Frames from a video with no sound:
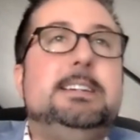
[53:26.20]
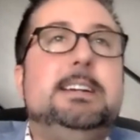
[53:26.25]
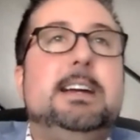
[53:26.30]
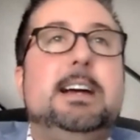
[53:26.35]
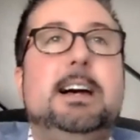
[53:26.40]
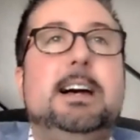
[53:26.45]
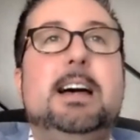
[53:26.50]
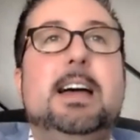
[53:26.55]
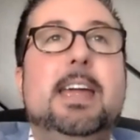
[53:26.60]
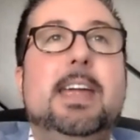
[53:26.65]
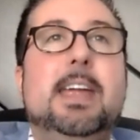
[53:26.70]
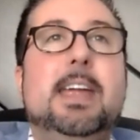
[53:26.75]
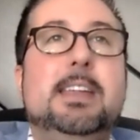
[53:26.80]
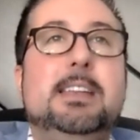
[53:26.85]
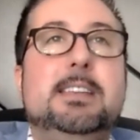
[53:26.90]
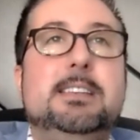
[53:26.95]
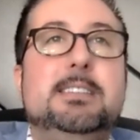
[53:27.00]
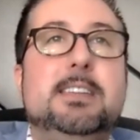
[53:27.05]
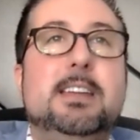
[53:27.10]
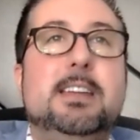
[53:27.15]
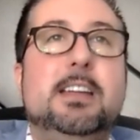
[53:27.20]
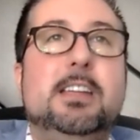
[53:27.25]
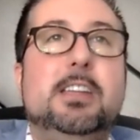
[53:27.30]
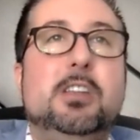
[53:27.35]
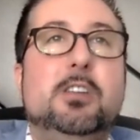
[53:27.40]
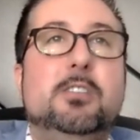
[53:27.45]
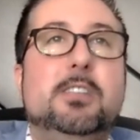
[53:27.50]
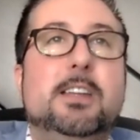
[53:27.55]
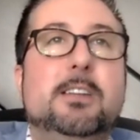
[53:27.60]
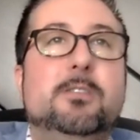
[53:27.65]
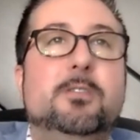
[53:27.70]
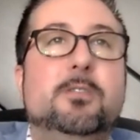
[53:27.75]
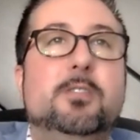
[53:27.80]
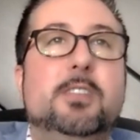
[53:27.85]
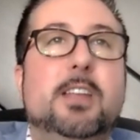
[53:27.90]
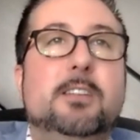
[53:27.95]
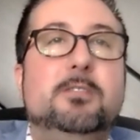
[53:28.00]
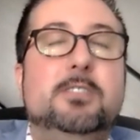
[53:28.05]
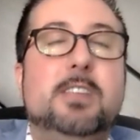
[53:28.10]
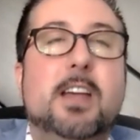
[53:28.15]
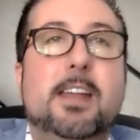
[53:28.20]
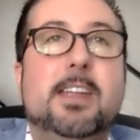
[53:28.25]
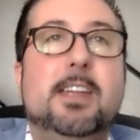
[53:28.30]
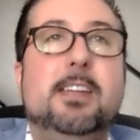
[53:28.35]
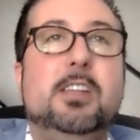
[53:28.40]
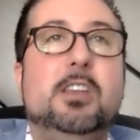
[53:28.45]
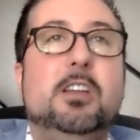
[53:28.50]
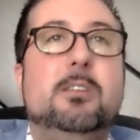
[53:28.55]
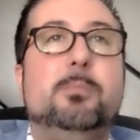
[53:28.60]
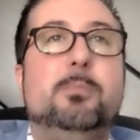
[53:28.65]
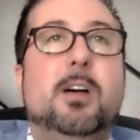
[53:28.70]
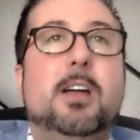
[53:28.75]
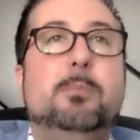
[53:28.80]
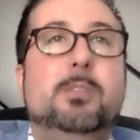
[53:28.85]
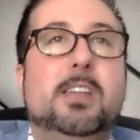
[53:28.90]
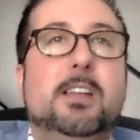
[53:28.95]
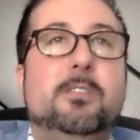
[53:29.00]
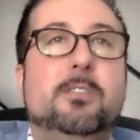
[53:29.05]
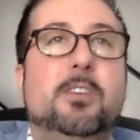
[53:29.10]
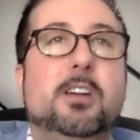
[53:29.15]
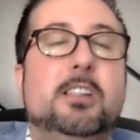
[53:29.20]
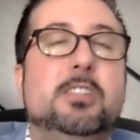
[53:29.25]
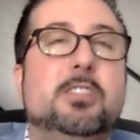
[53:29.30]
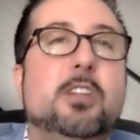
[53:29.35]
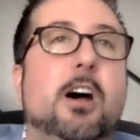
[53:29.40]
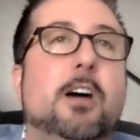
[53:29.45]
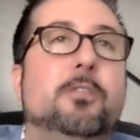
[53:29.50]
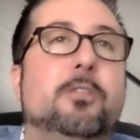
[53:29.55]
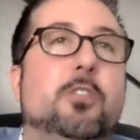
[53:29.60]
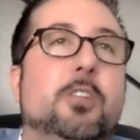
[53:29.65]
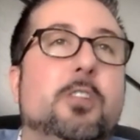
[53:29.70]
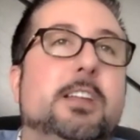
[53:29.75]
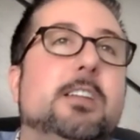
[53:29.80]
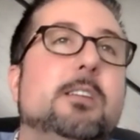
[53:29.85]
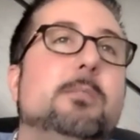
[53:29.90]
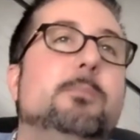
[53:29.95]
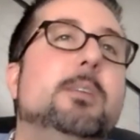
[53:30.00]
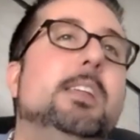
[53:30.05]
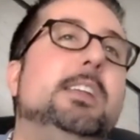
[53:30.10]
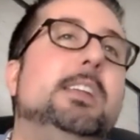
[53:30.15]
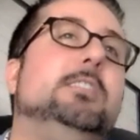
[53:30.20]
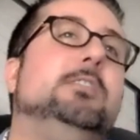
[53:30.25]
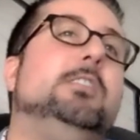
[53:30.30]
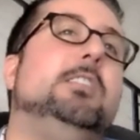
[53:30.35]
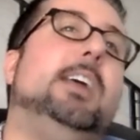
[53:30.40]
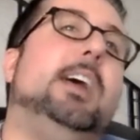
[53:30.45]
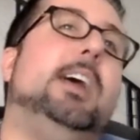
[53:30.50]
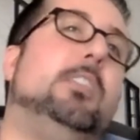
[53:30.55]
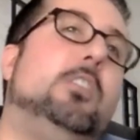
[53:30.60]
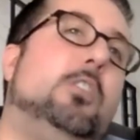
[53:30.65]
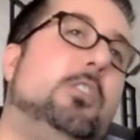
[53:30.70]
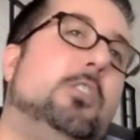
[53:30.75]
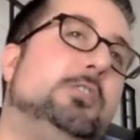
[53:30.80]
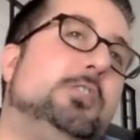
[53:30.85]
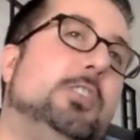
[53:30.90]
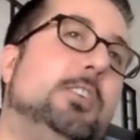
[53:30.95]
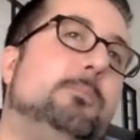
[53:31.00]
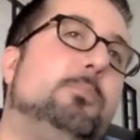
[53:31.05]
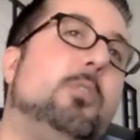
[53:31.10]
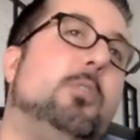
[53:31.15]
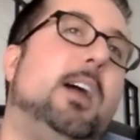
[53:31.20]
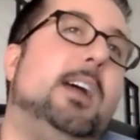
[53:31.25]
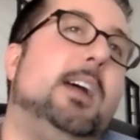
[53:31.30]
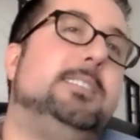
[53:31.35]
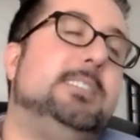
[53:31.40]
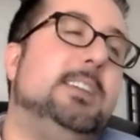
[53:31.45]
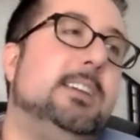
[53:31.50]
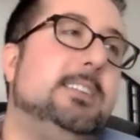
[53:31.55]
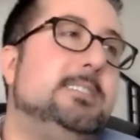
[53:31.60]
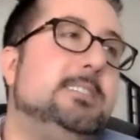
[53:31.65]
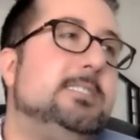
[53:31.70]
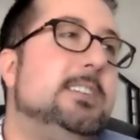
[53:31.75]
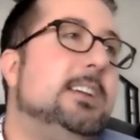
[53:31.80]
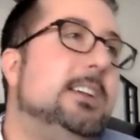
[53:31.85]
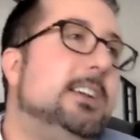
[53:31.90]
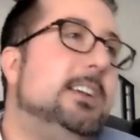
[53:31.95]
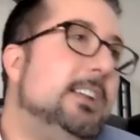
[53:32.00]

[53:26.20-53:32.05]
They've done it, by being very thoughtful and committed to that long-term process,